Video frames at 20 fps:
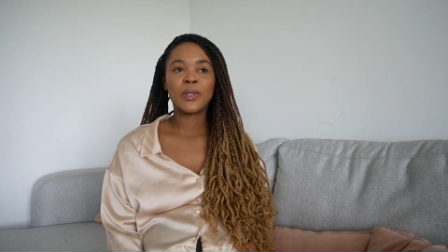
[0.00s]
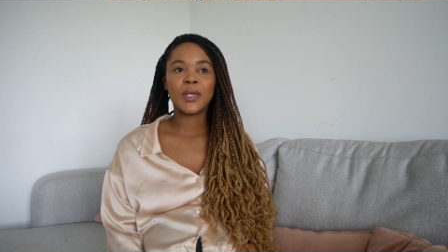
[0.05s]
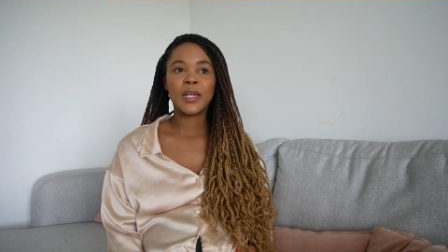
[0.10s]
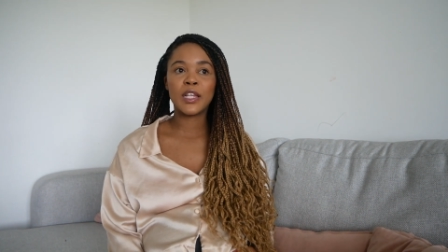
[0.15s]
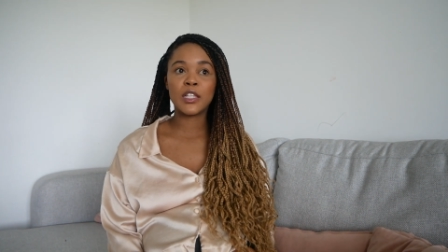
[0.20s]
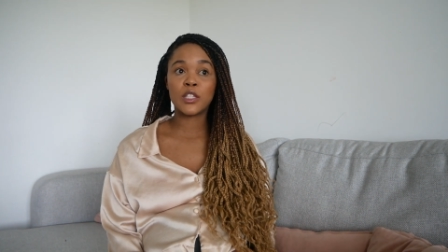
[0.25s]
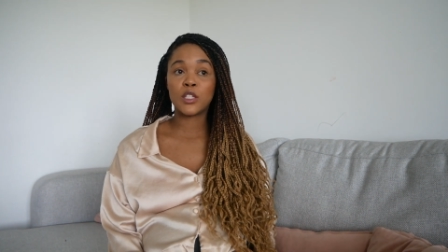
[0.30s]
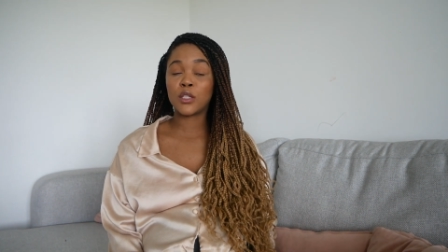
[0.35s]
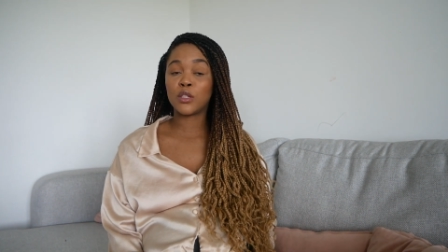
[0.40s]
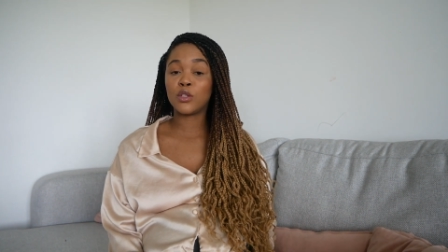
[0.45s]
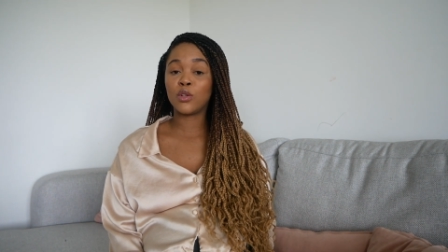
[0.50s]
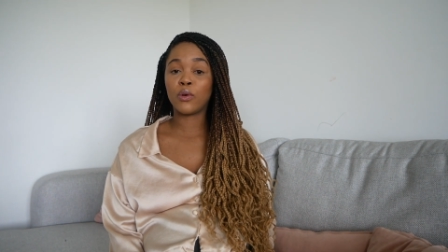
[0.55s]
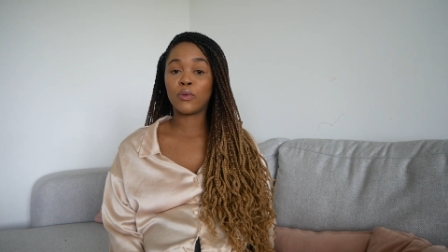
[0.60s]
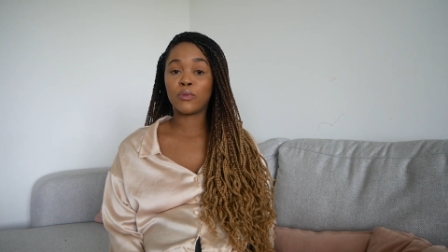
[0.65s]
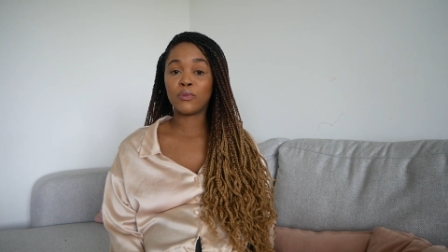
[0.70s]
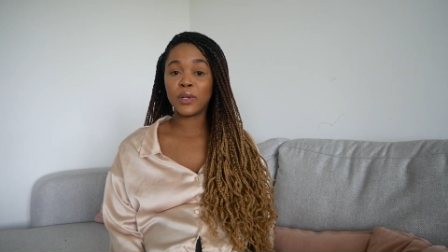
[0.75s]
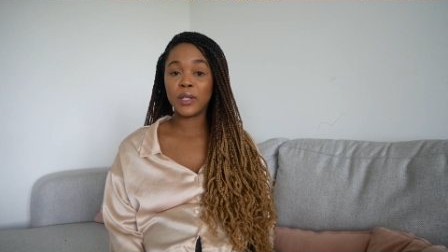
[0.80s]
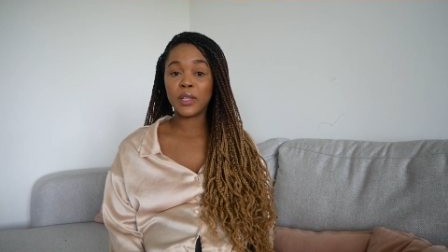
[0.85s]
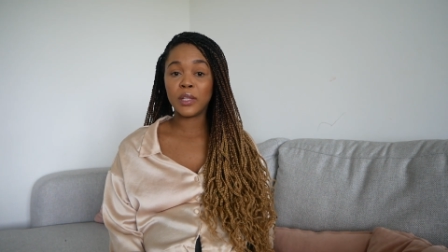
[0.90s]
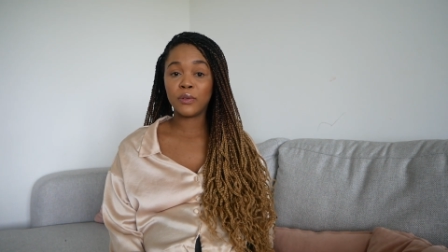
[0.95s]
it's
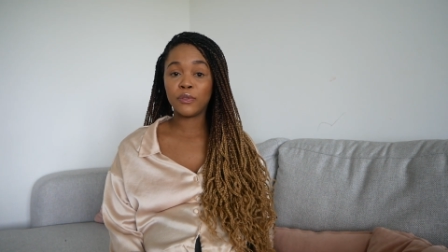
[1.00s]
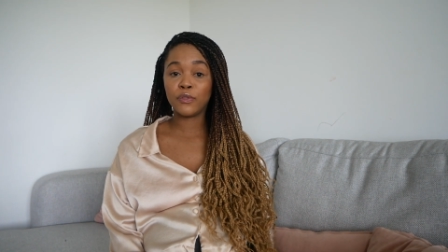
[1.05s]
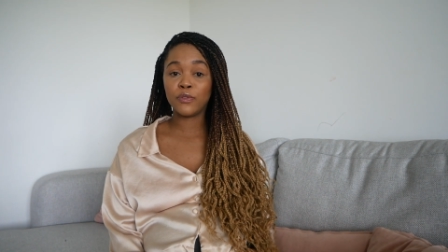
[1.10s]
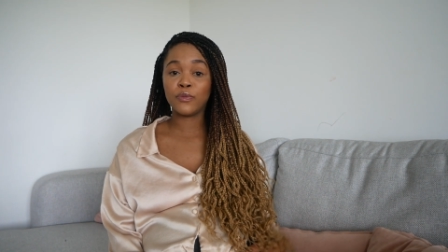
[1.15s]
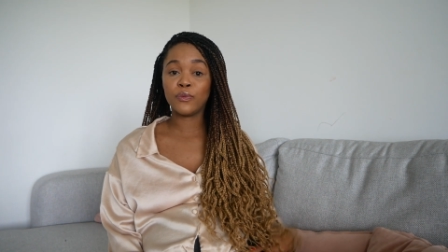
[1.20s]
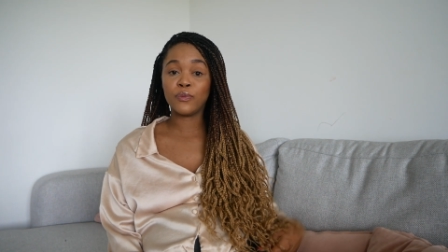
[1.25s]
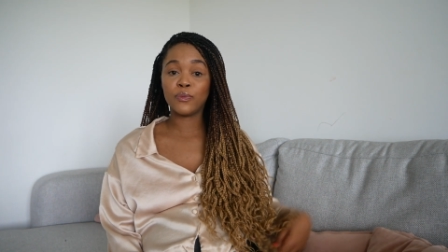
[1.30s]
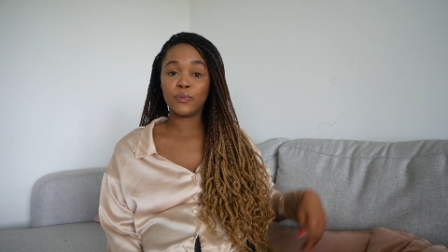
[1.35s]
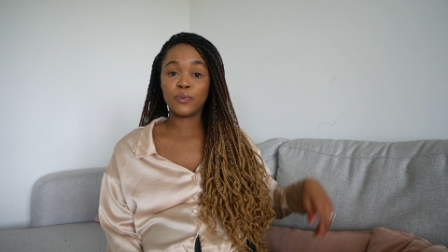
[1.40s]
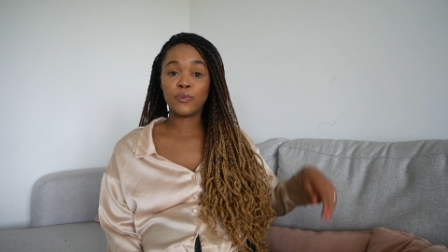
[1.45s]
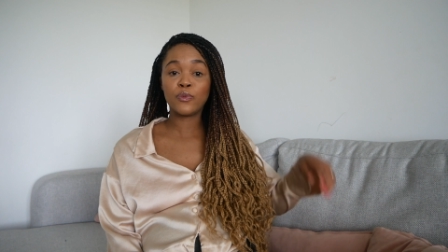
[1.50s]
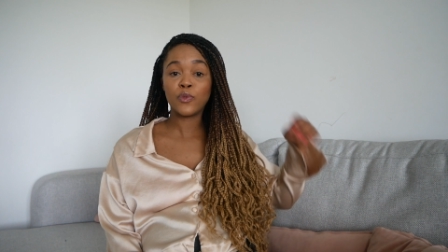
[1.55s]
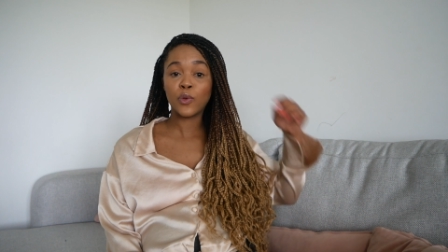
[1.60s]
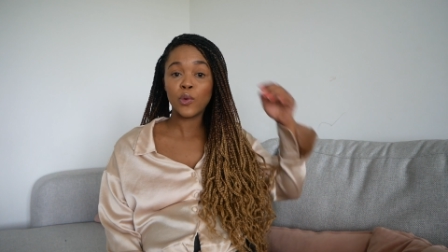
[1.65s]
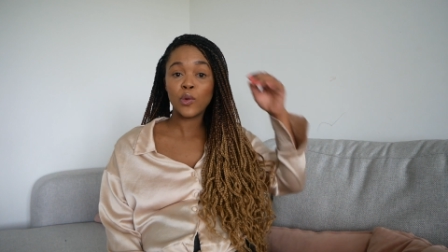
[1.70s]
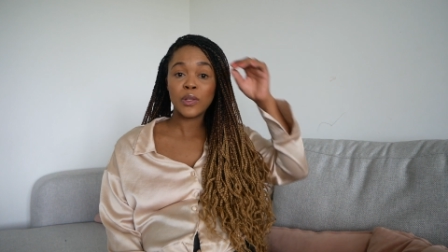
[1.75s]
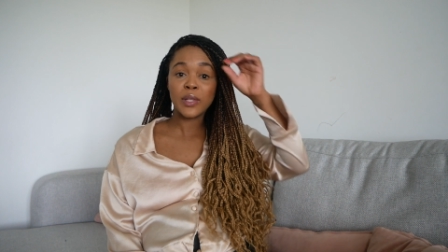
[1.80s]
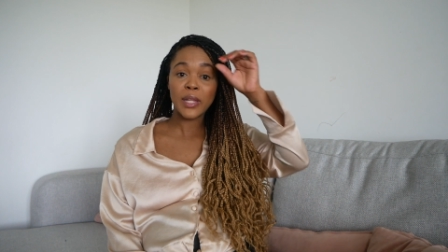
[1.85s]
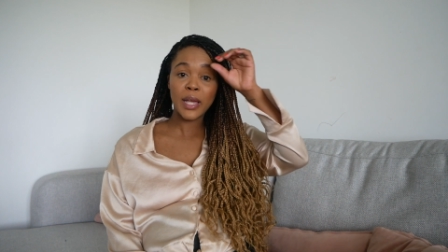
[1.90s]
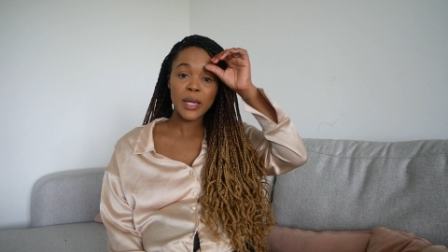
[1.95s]
not really
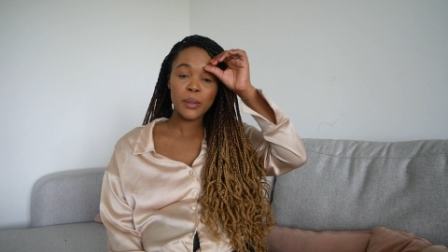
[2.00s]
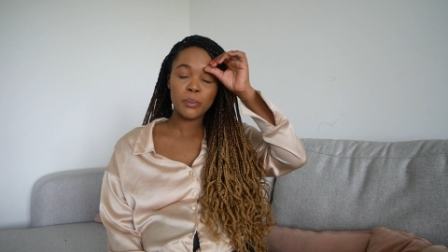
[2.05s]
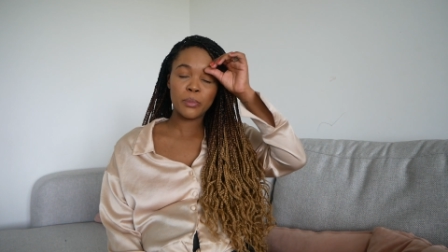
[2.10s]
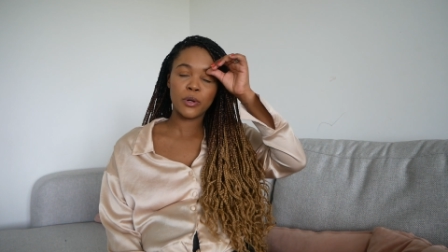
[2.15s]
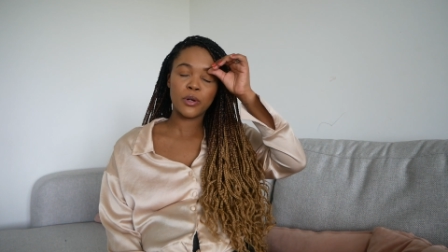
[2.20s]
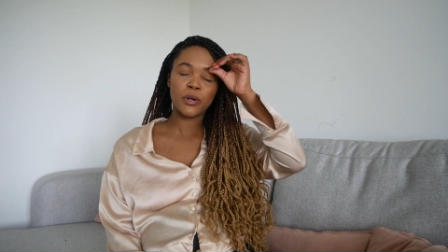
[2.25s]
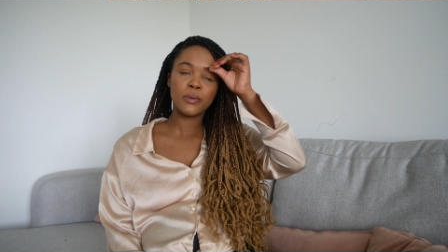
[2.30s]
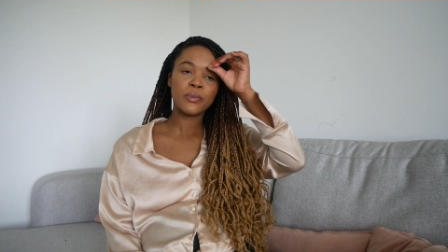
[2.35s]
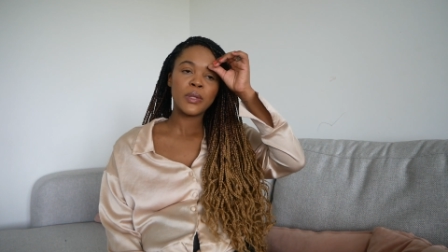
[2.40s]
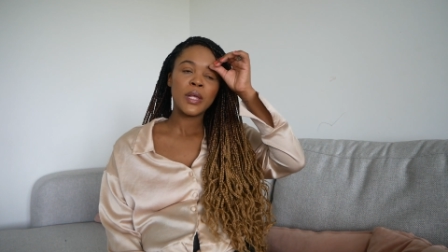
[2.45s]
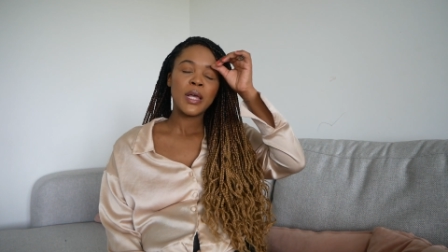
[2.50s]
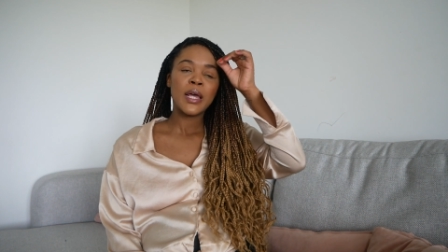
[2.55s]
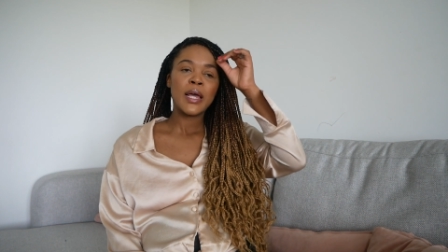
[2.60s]
full labor